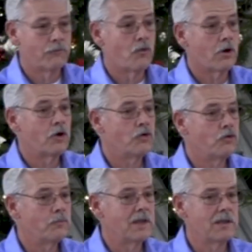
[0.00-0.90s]
for
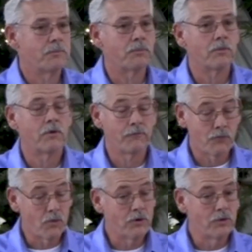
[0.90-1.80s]
whom he
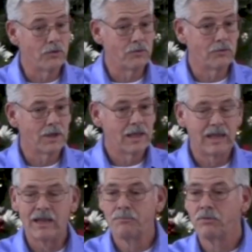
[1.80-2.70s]
foreknew, he